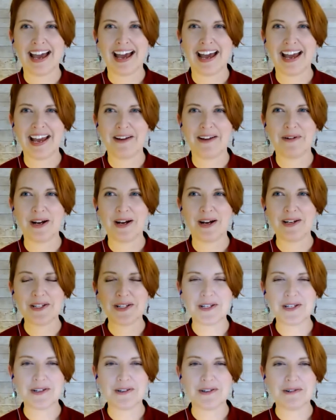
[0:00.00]
I want
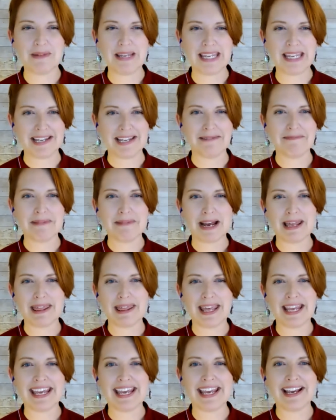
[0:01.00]
to begin by
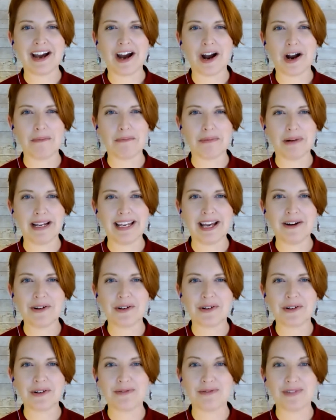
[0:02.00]
thanking our breakout
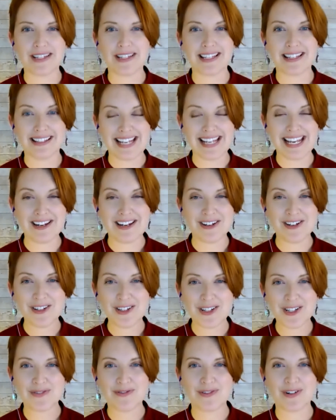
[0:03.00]
group
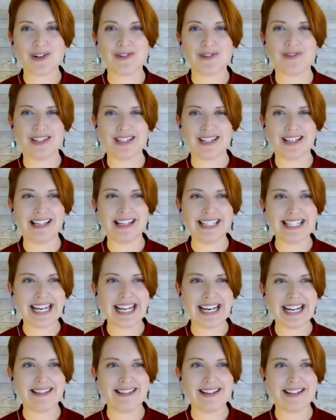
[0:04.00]
facilitators for
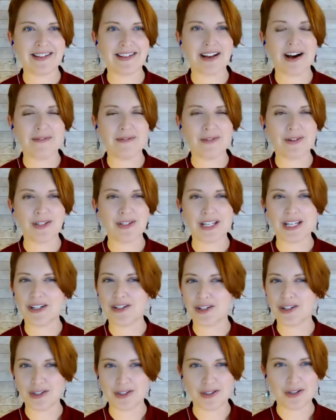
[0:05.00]
facilitating these
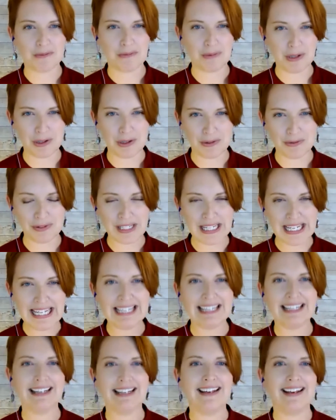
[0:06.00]
conversations so
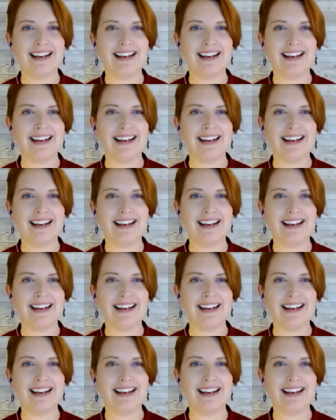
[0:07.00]
beautifully,